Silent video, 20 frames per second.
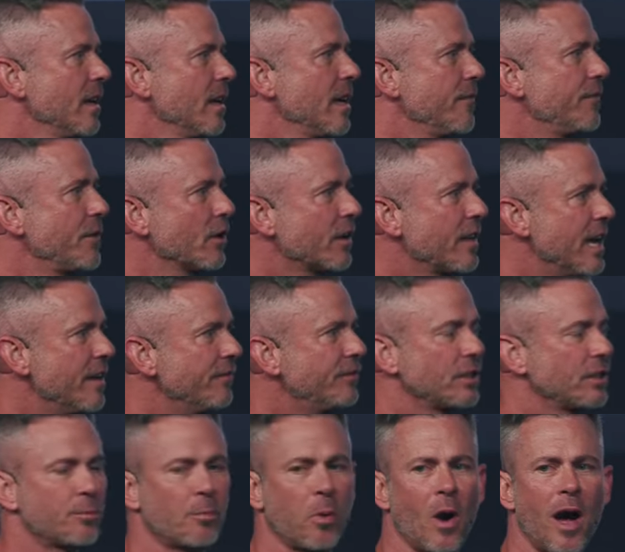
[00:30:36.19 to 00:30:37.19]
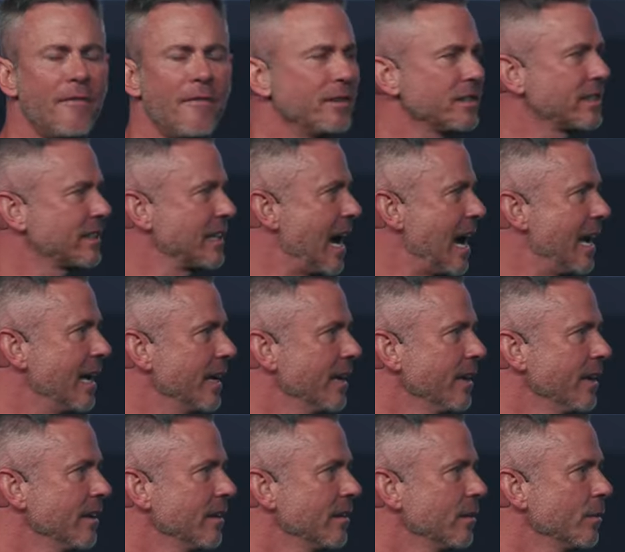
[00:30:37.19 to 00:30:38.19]
If your gift is
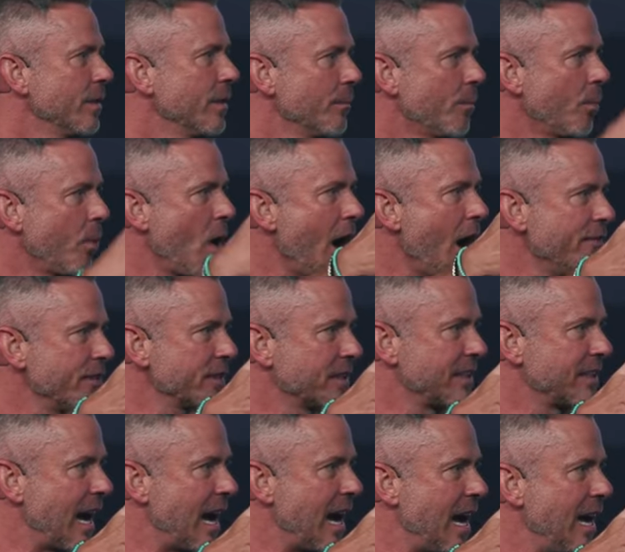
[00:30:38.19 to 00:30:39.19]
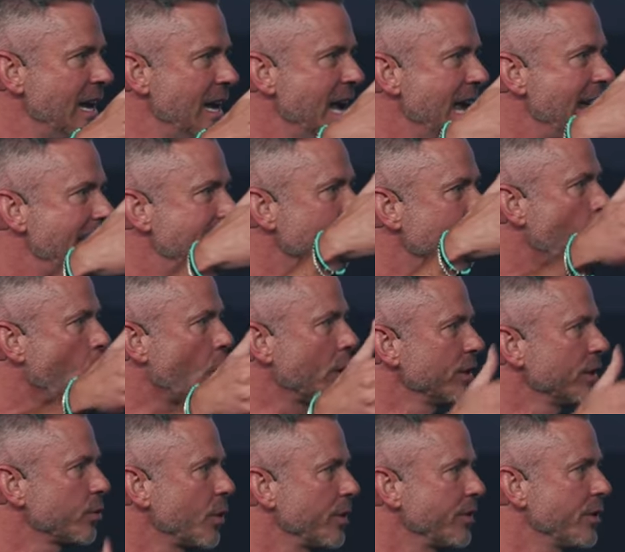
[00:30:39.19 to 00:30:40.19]
prophesying, well then prophesy in
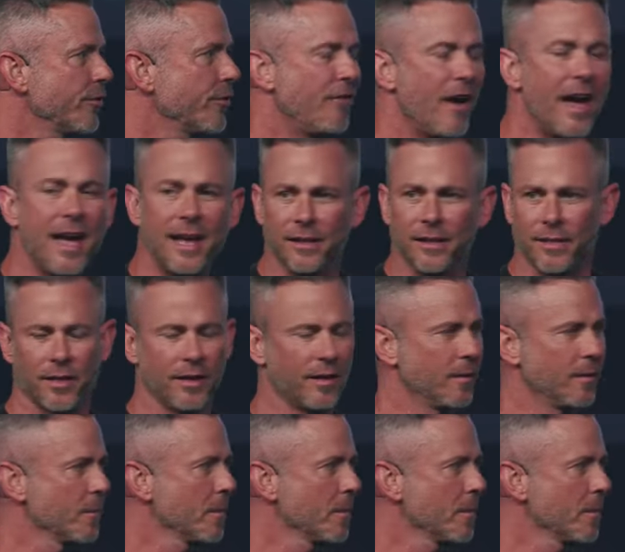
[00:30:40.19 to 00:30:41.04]
accordance with your faith.